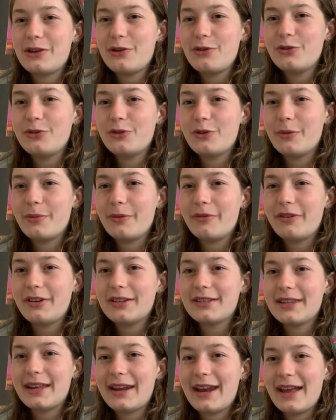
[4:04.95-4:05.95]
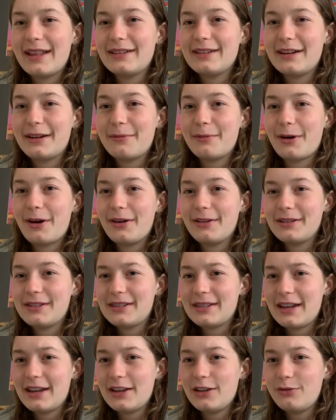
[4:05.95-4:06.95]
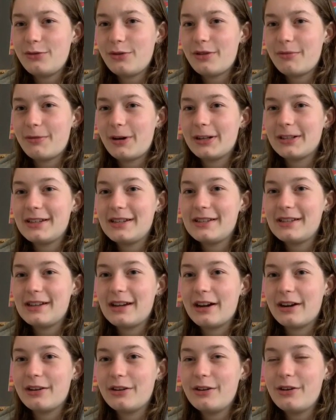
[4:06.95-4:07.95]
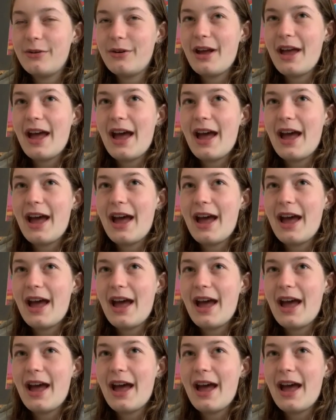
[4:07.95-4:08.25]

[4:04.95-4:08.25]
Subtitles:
huge group of us that ended up on stage with Matisse Yahoo,